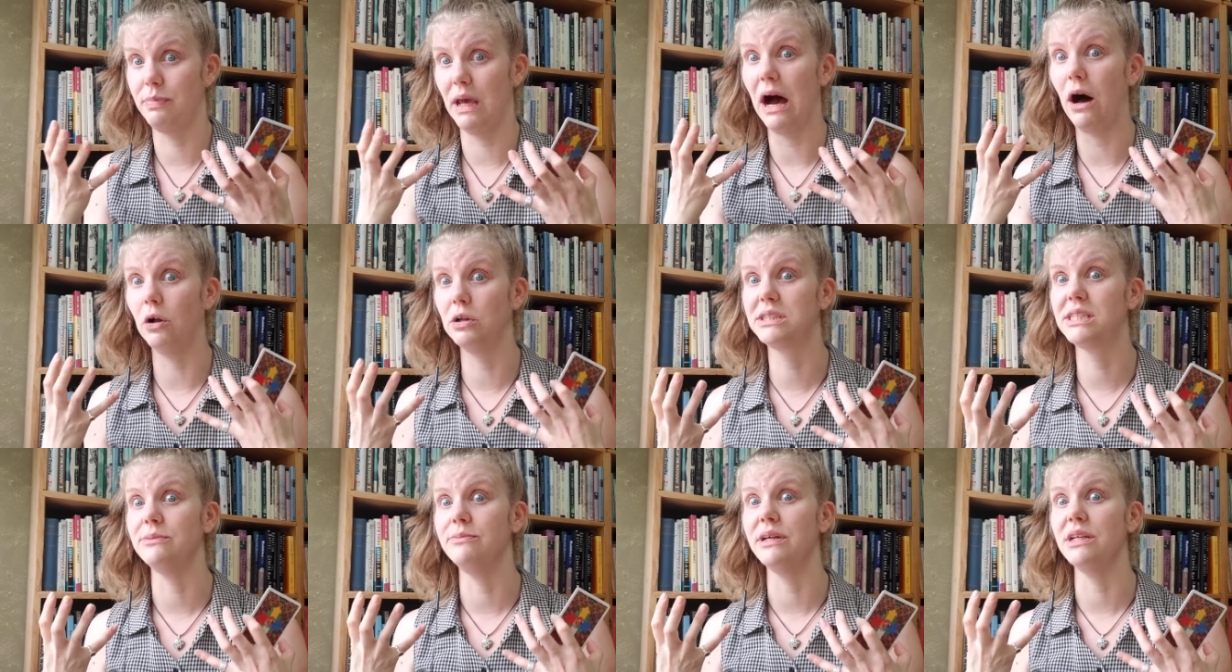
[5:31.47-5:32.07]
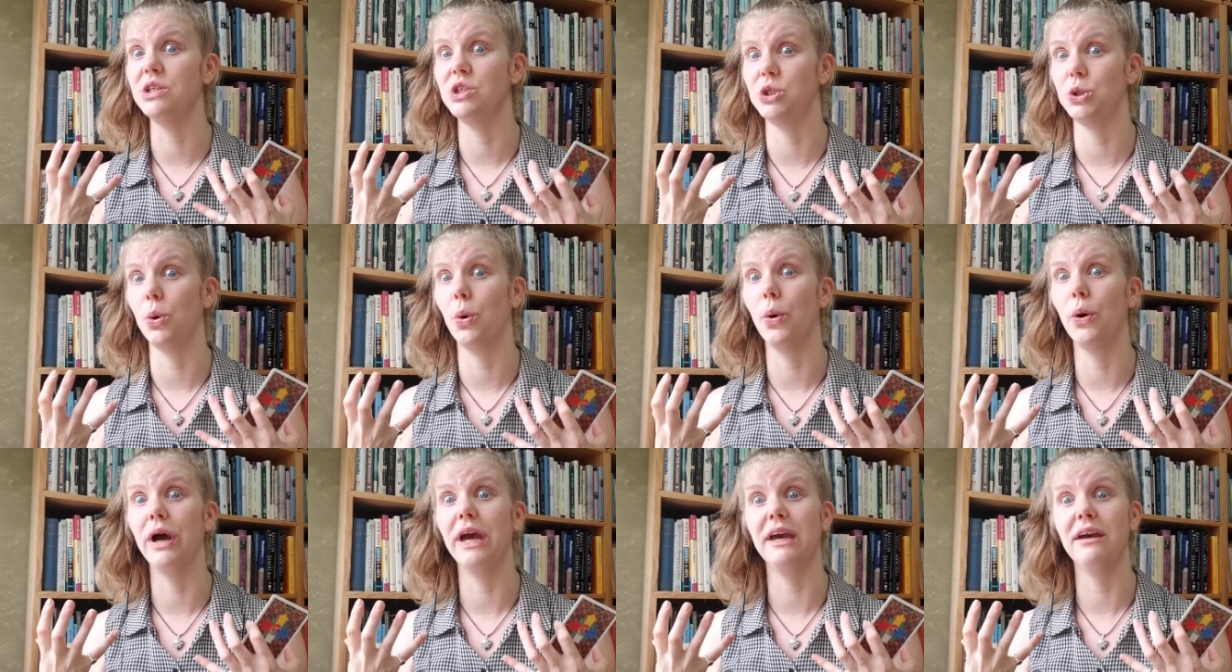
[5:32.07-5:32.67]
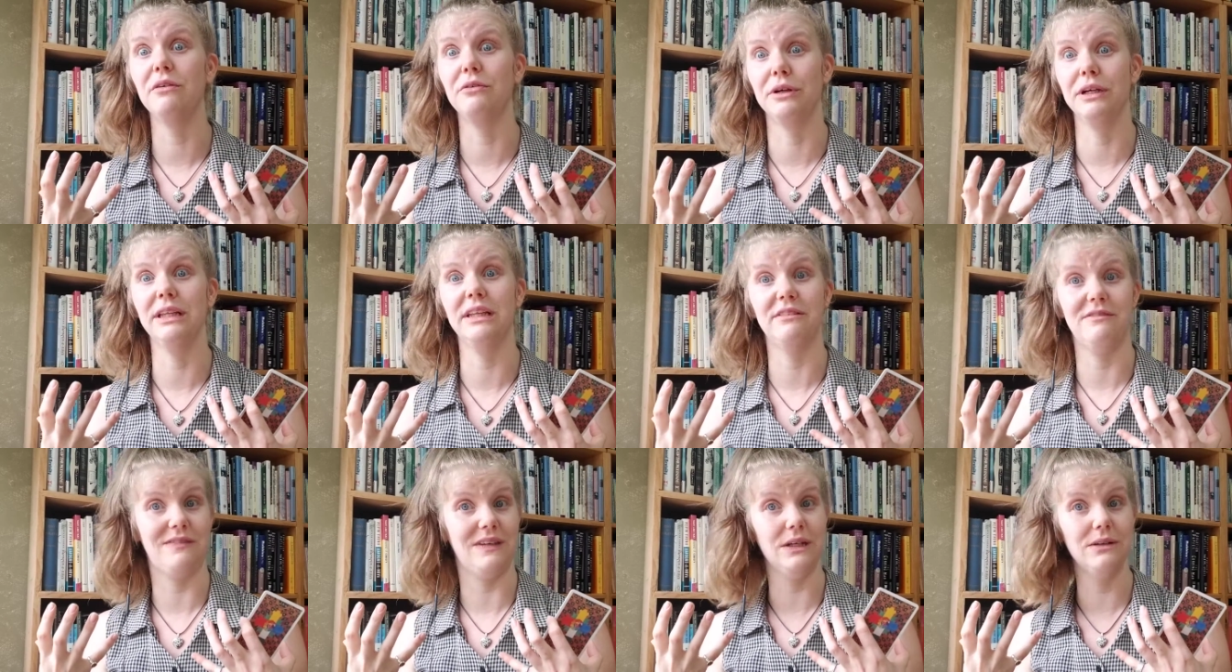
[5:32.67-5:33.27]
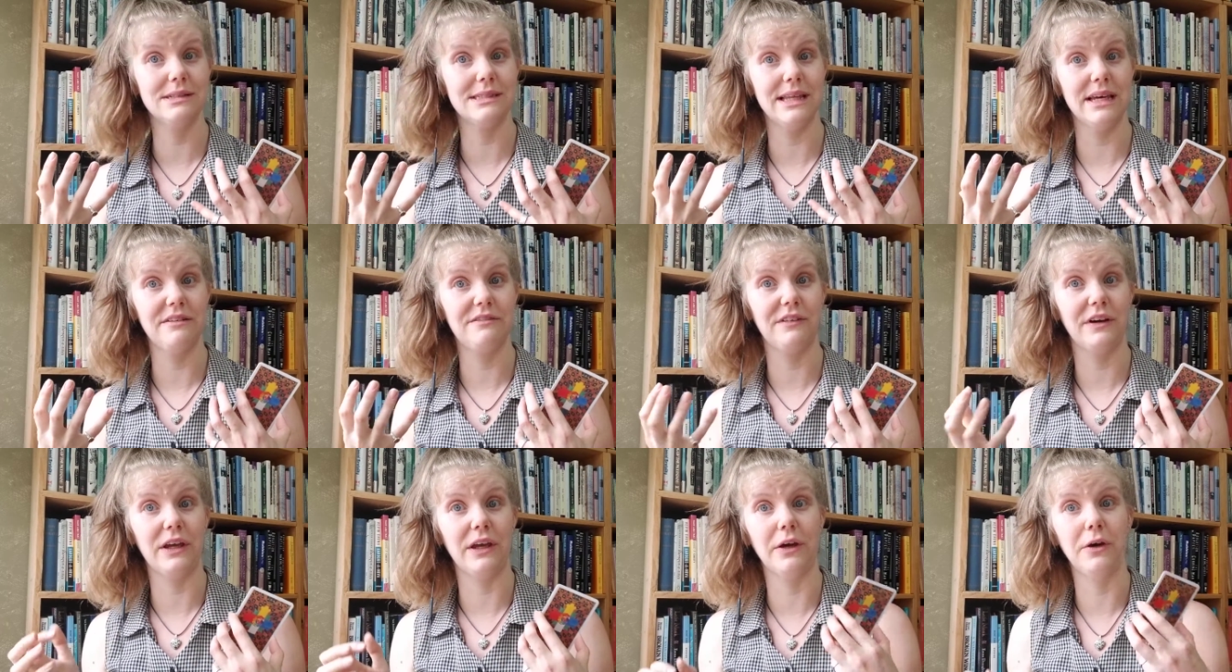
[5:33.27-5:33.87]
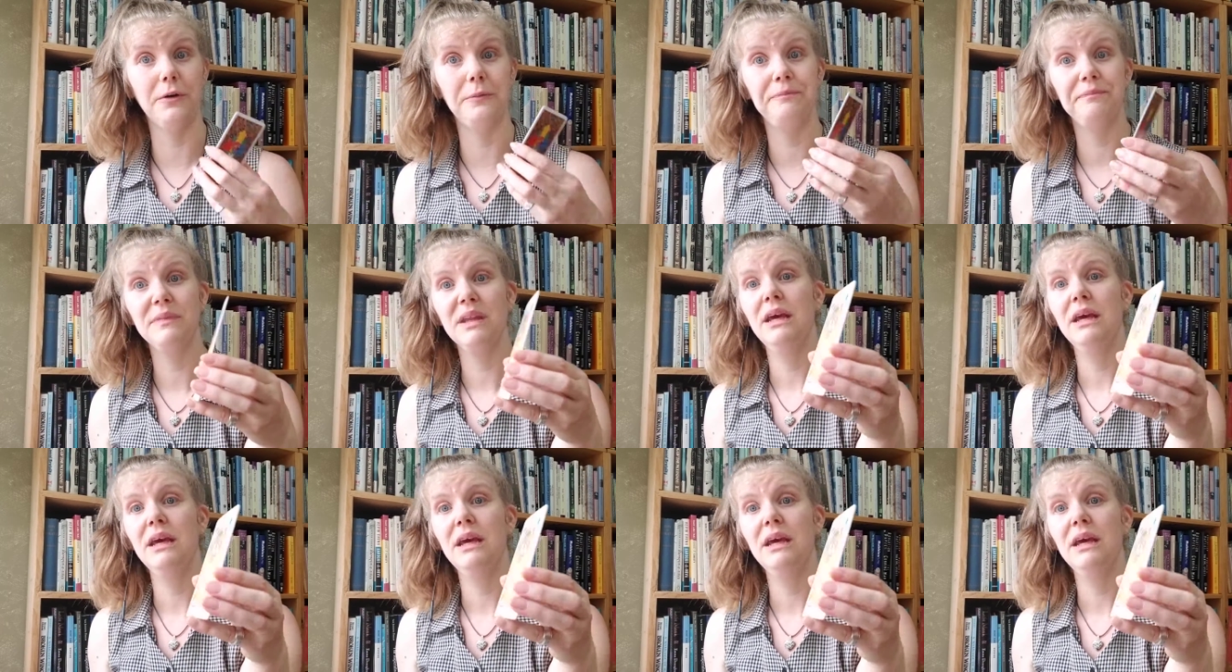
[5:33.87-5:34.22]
ultimate joy really feels like for you.